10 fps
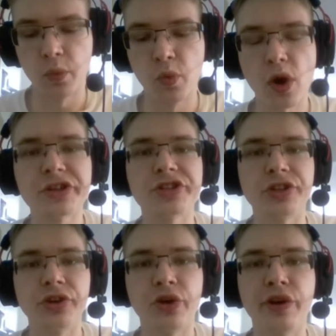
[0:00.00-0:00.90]
Watch
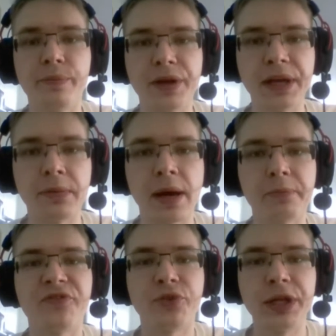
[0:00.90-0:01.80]
your minimap
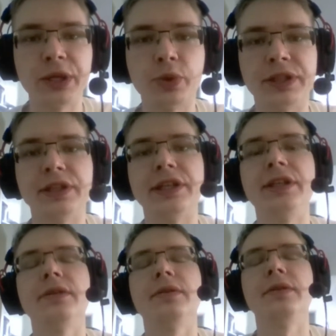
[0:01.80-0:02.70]
frequently.